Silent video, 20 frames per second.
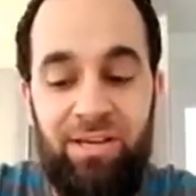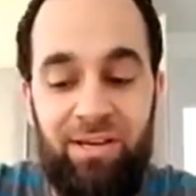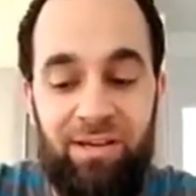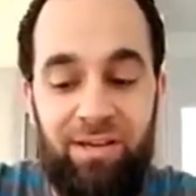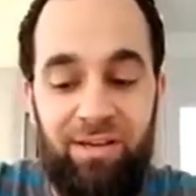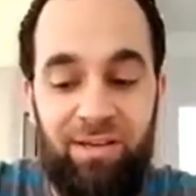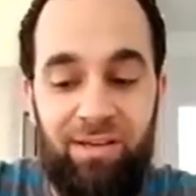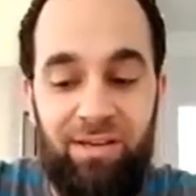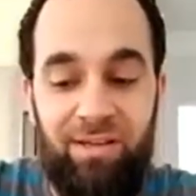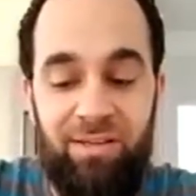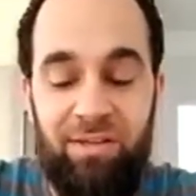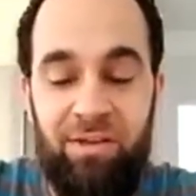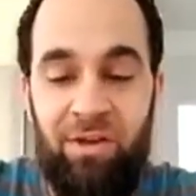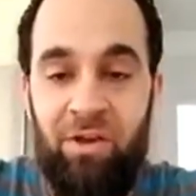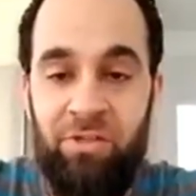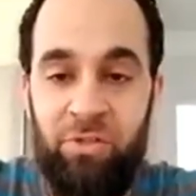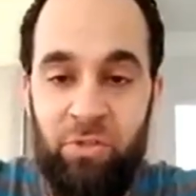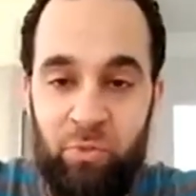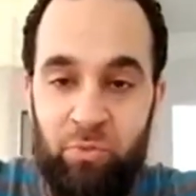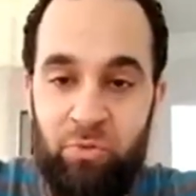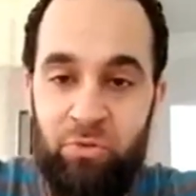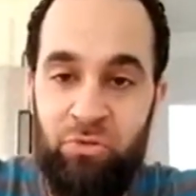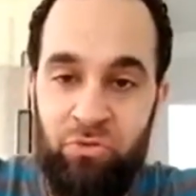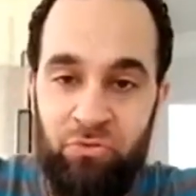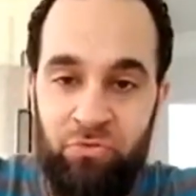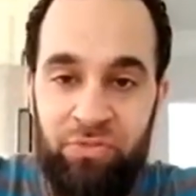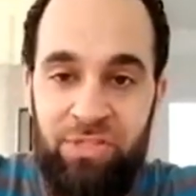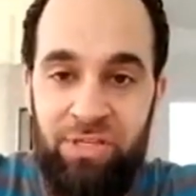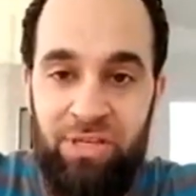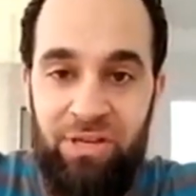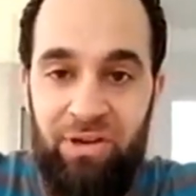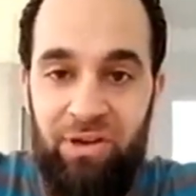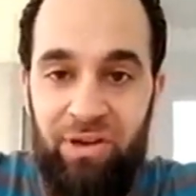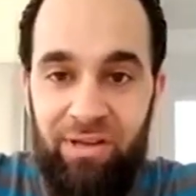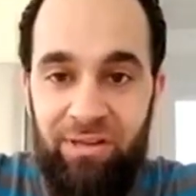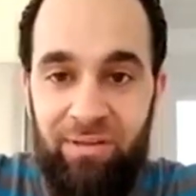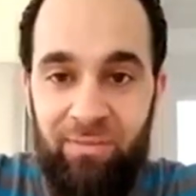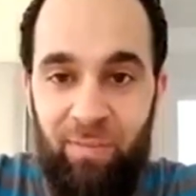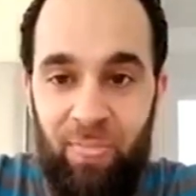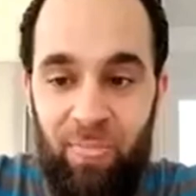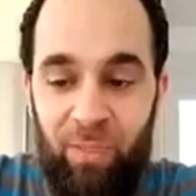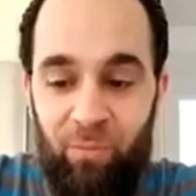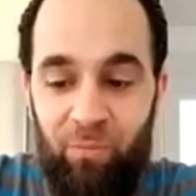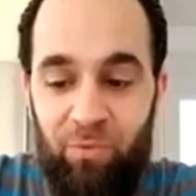uh, the customer service I got